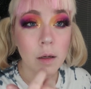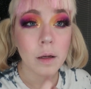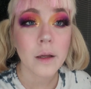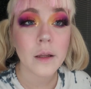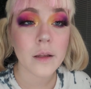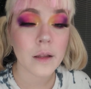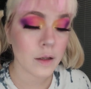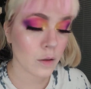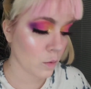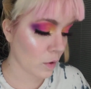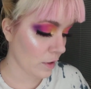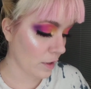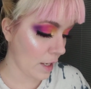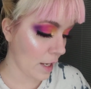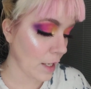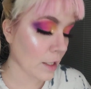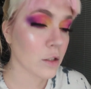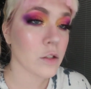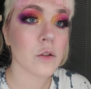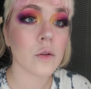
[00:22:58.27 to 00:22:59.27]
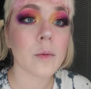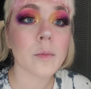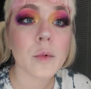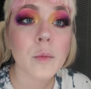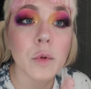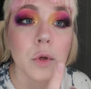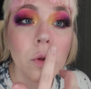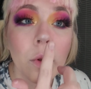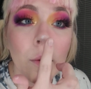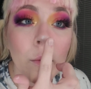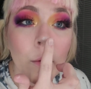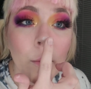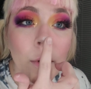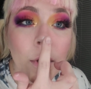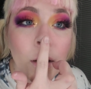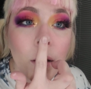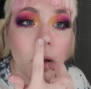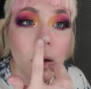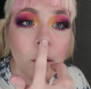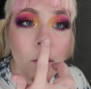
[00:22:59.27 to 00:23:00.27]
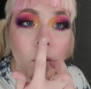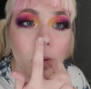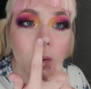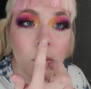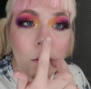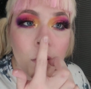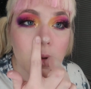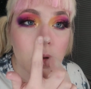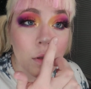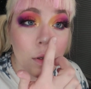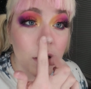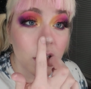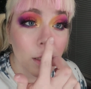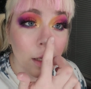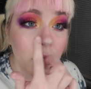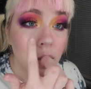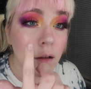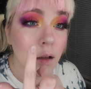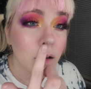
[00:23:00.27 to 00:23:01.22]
and like, what the heck, dude? I'm going to put some on my nose because I